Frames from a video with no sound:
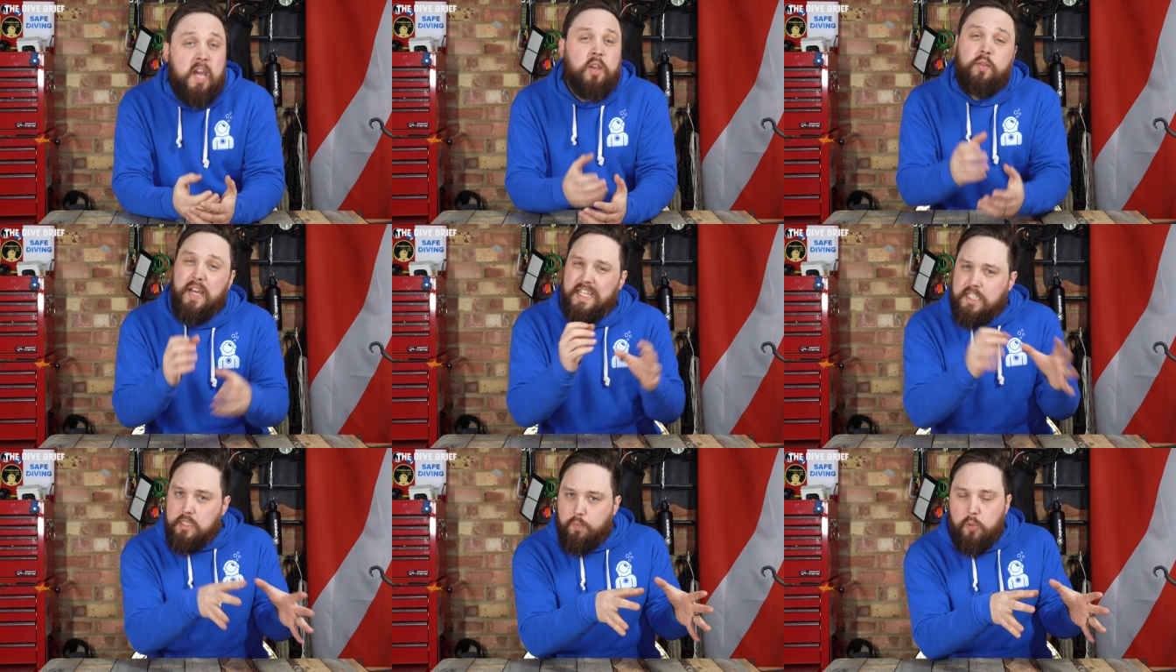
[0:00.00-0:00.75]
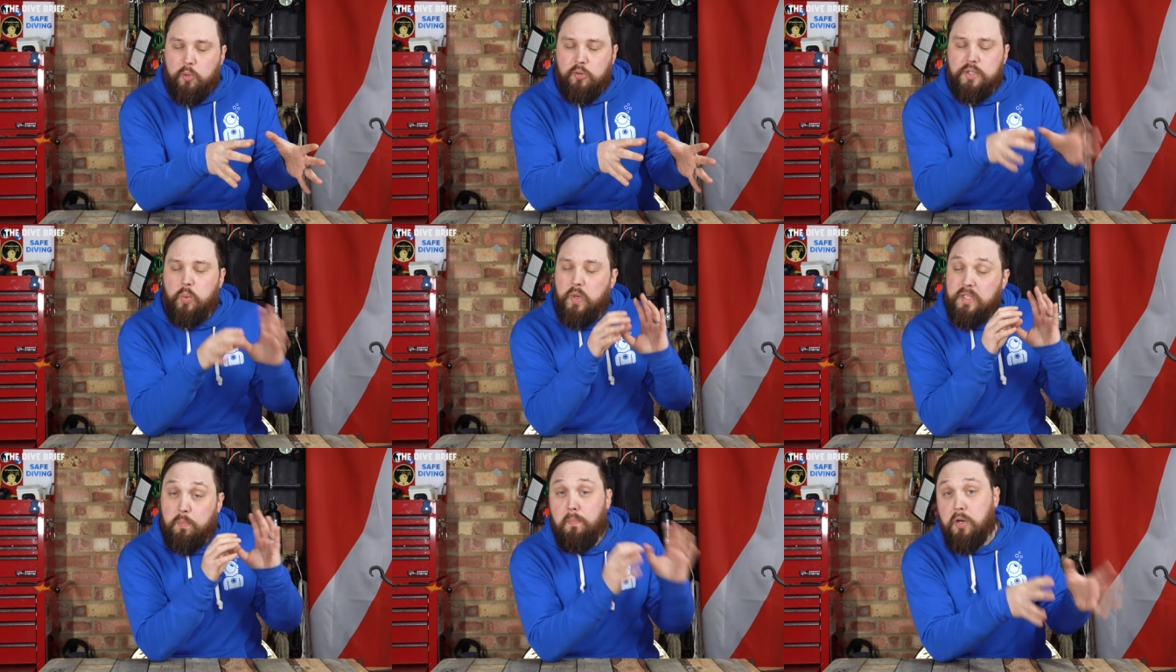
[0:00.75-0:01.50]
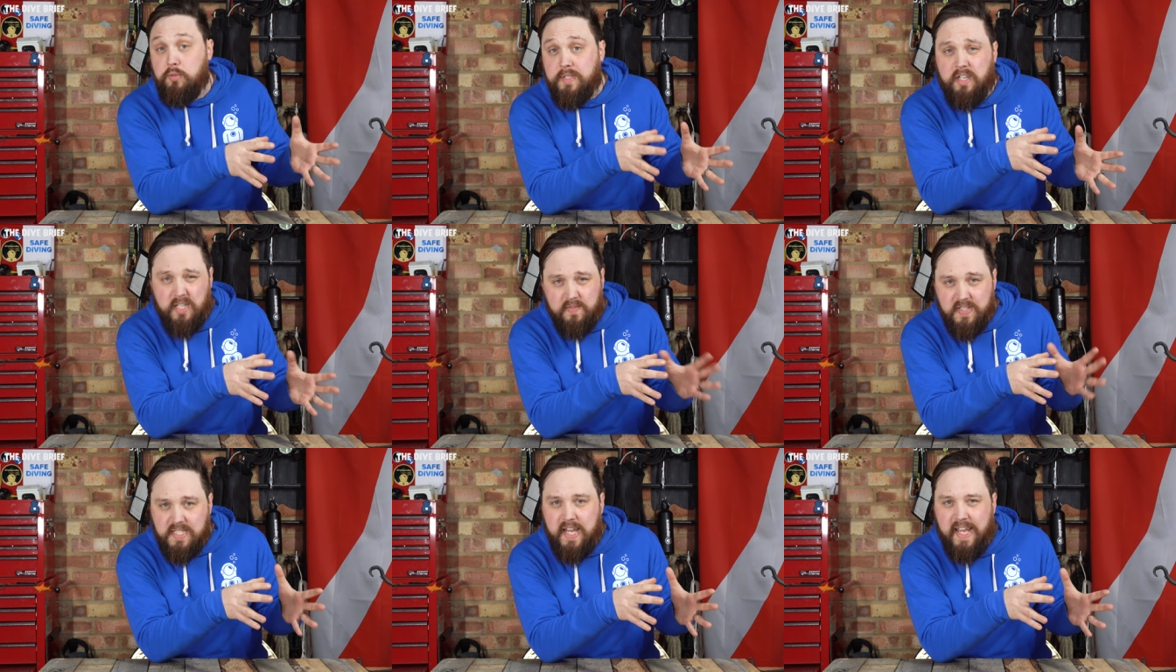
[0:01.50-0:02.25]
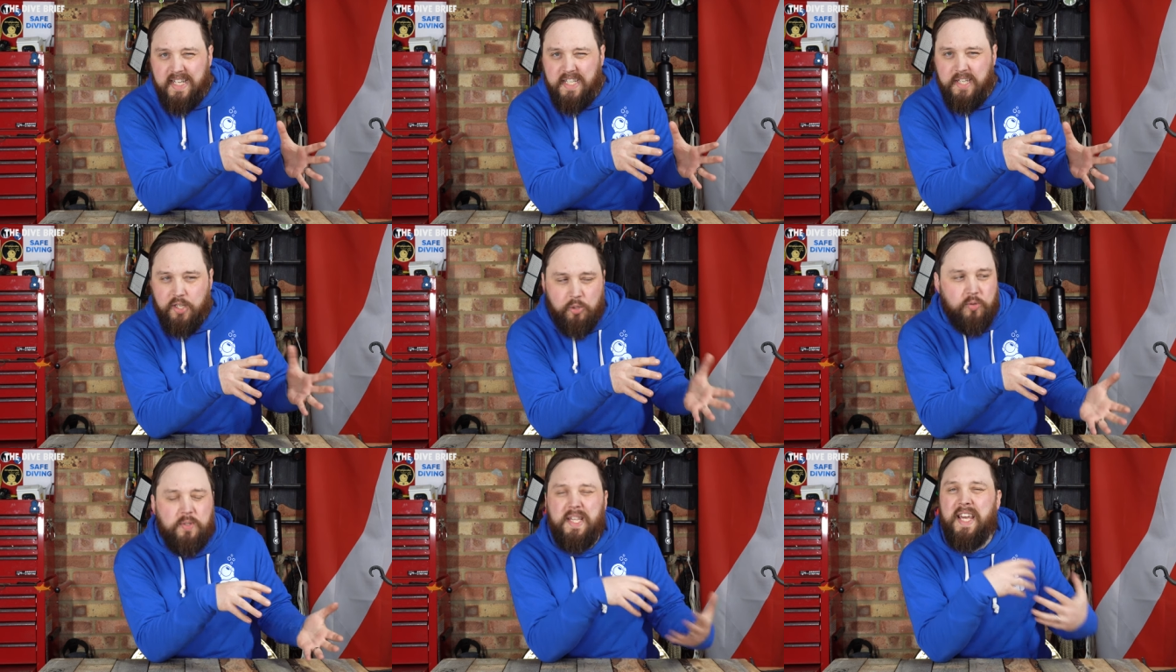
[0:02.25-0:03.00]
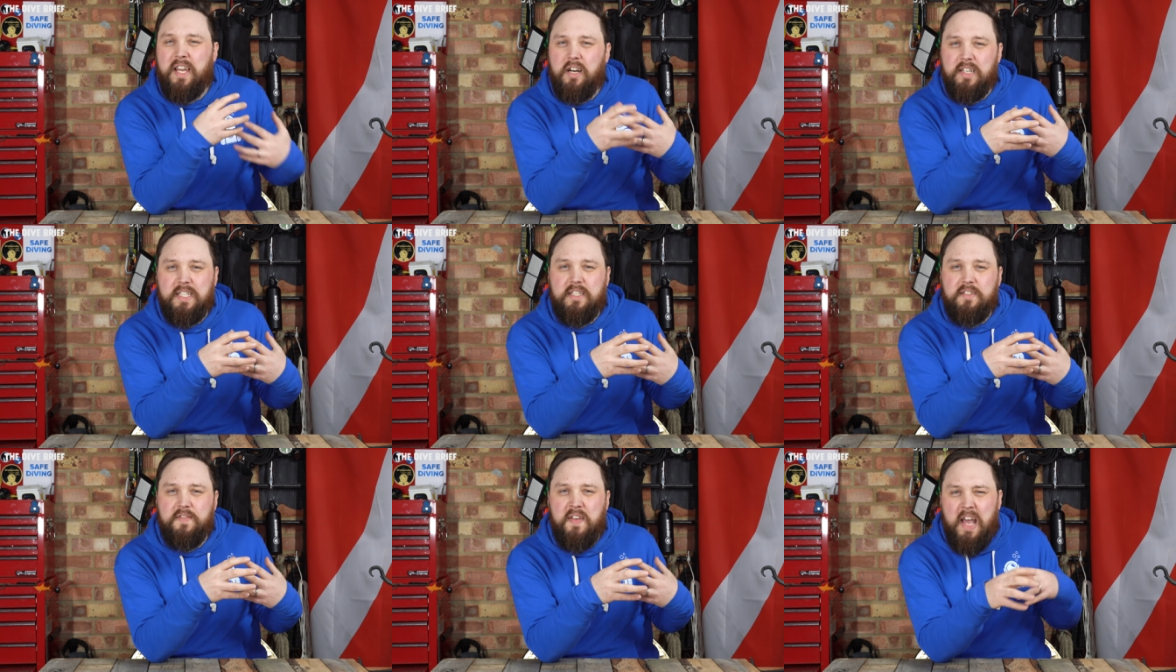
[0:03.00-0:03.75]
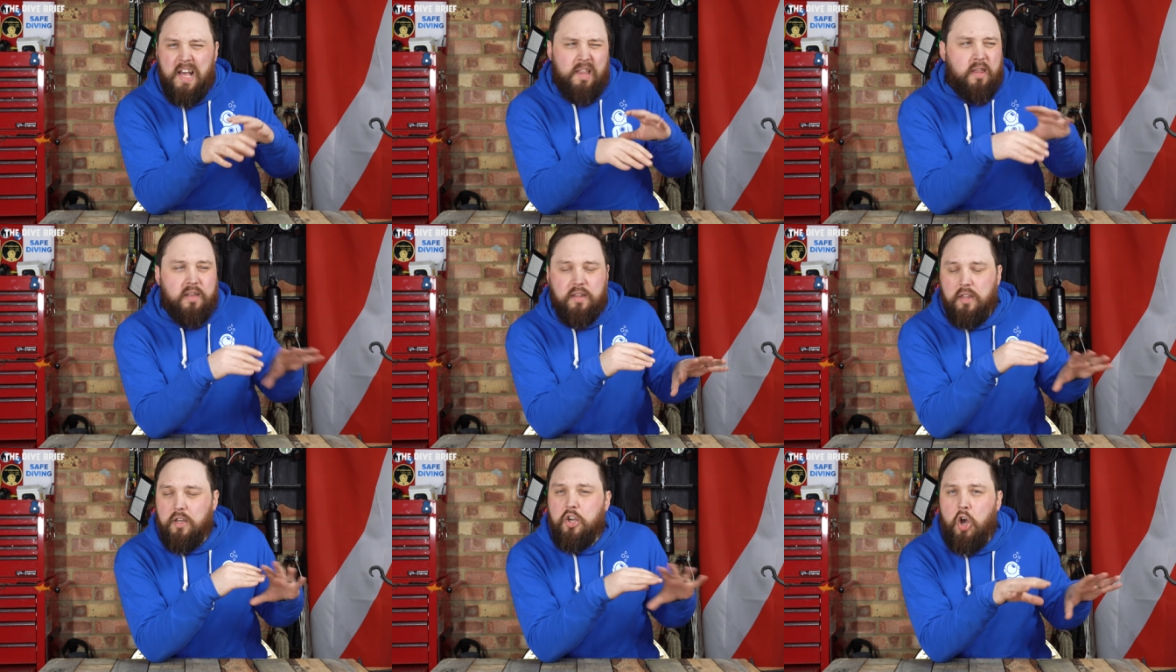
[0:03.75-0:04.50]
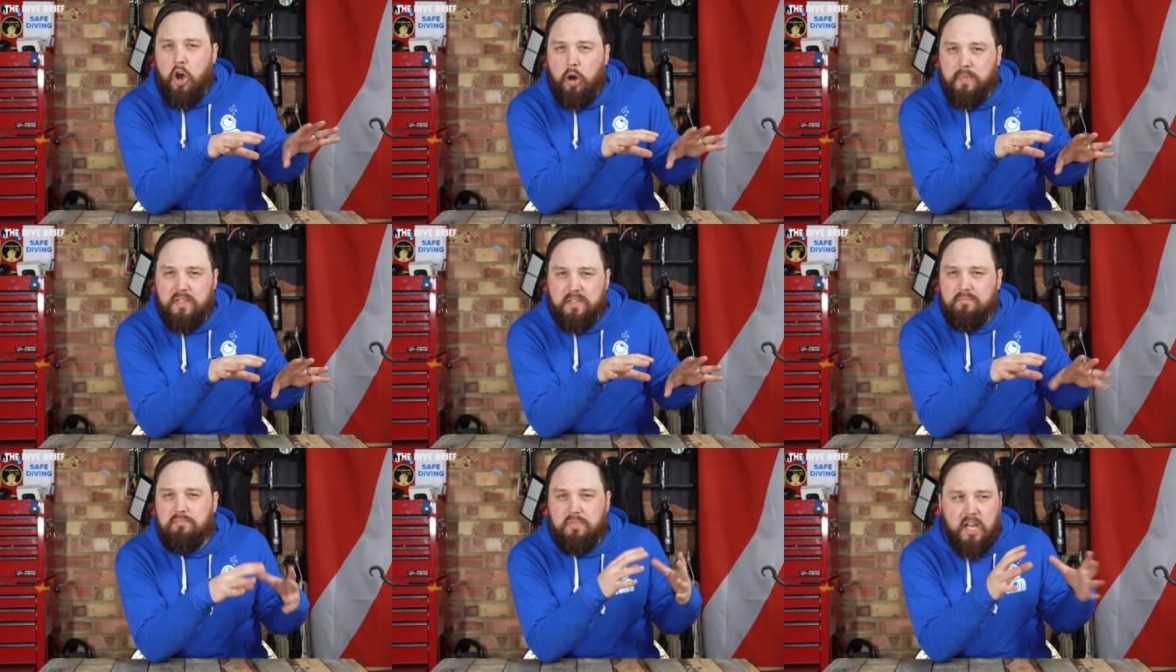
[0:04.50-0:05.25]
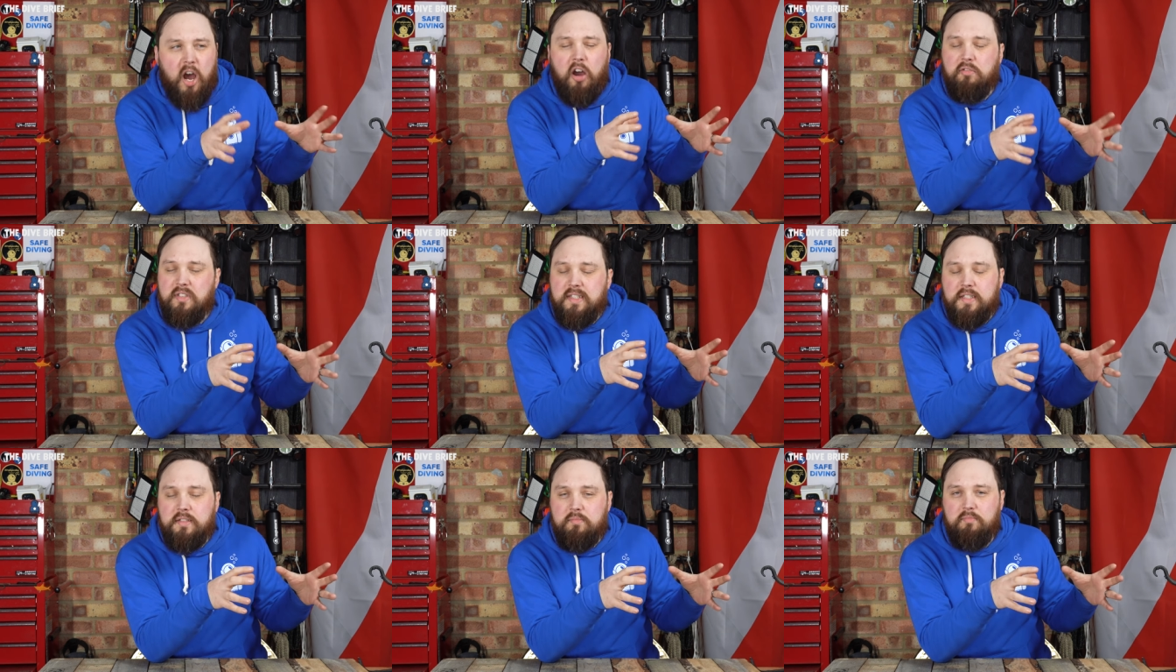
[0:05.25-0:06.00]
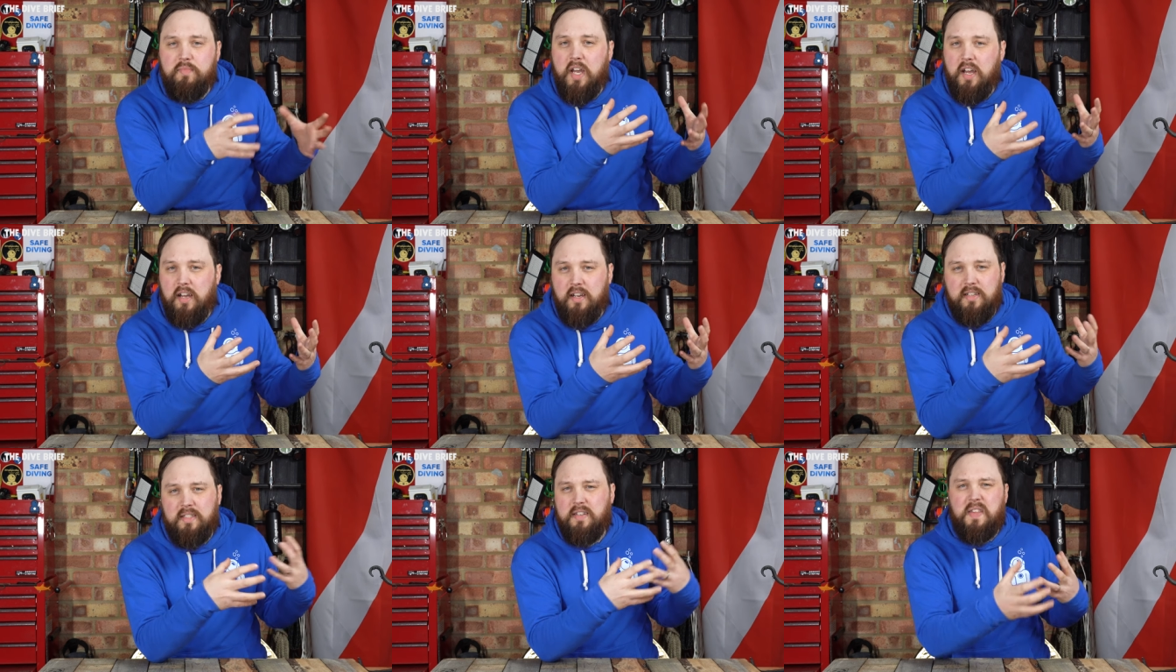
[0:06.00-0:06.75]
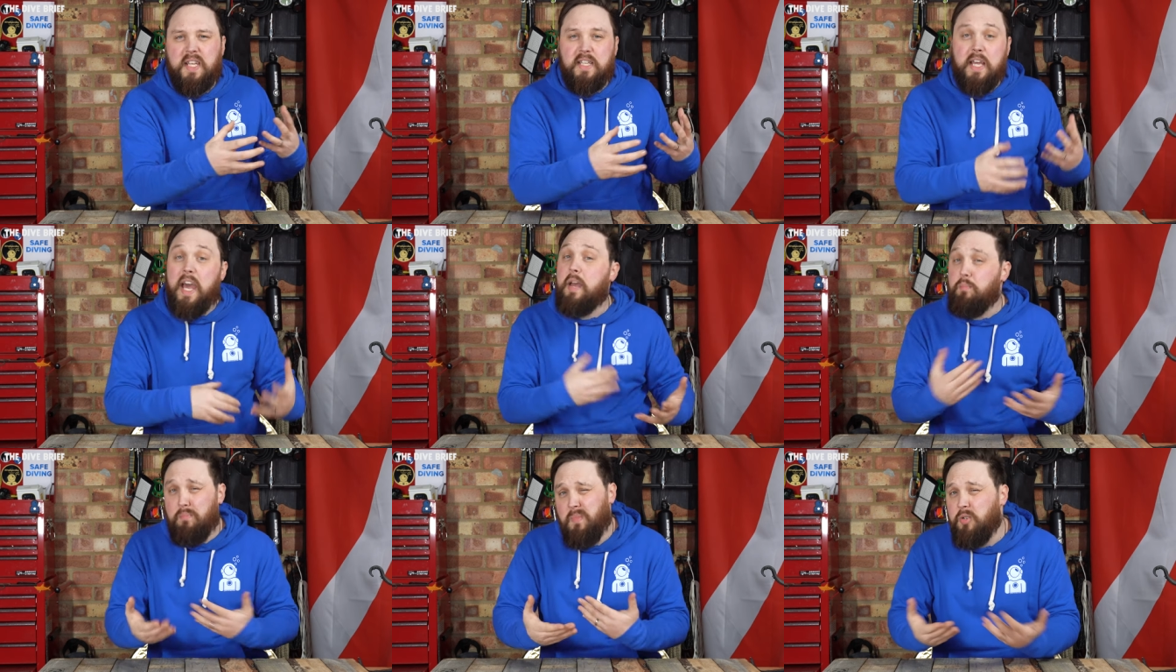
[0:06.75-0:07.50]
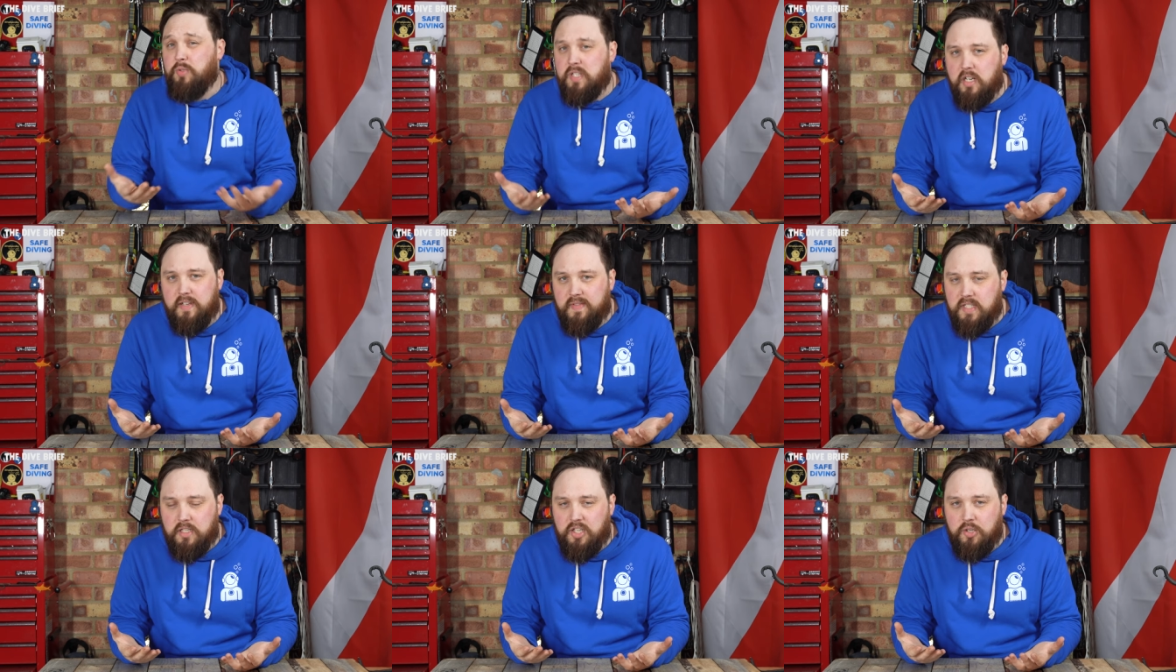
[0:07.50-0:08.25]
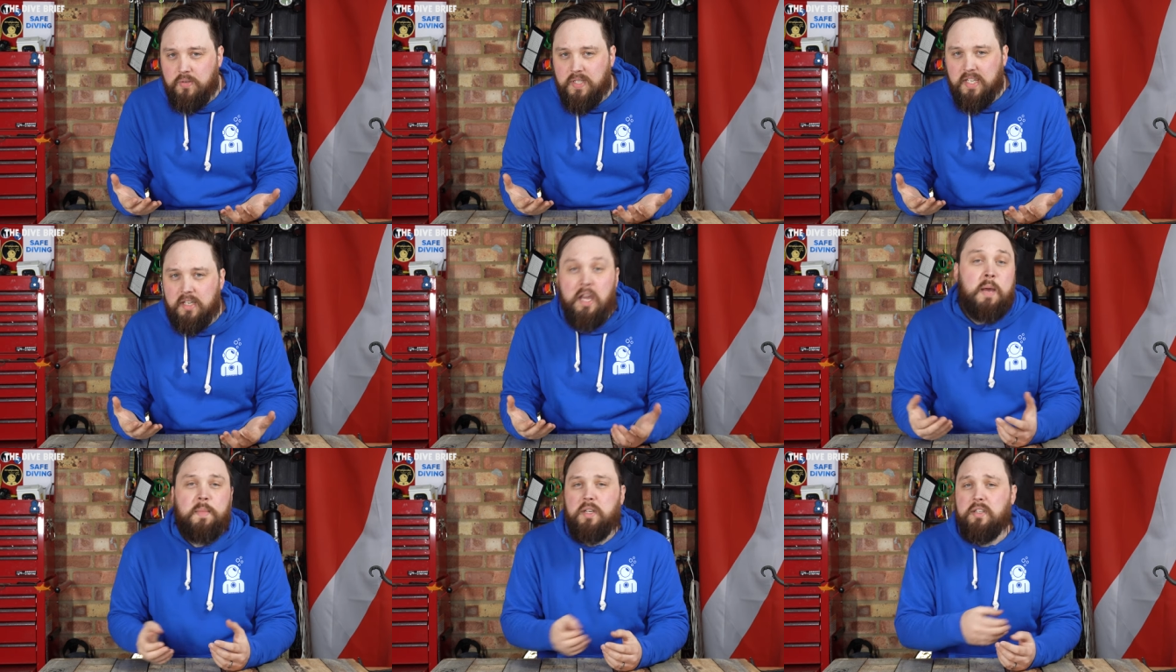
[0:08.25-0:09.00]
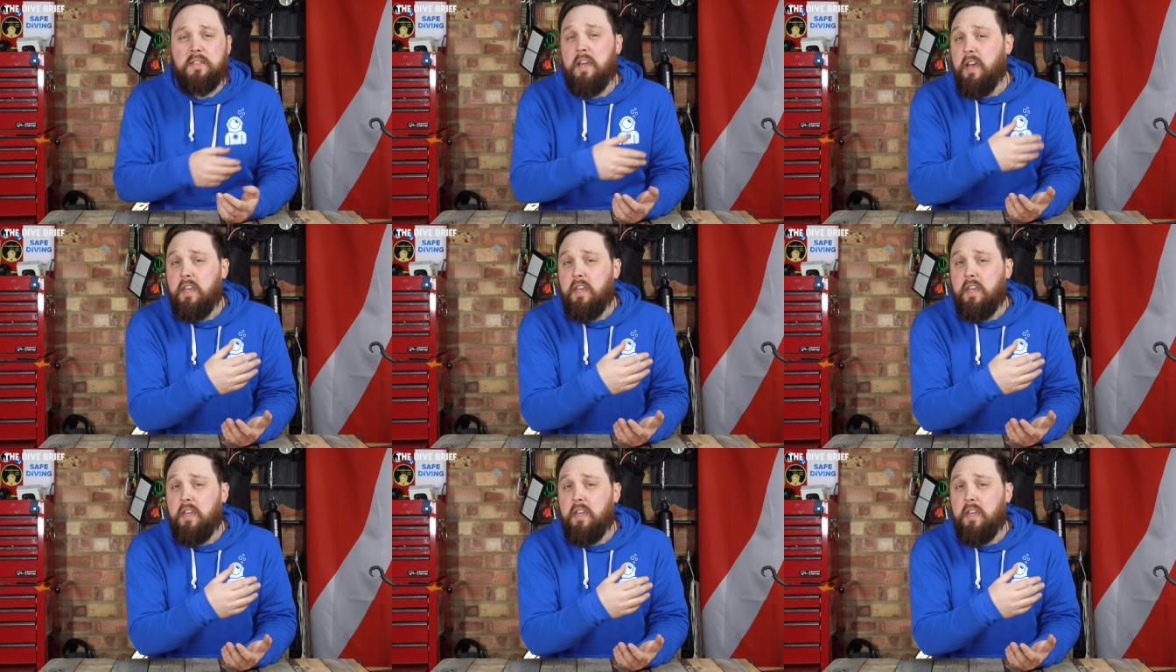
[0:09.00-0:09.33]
You get spools, which most divers tend to use. They're kind of the, the common current uh, sort of thing that most divers are using because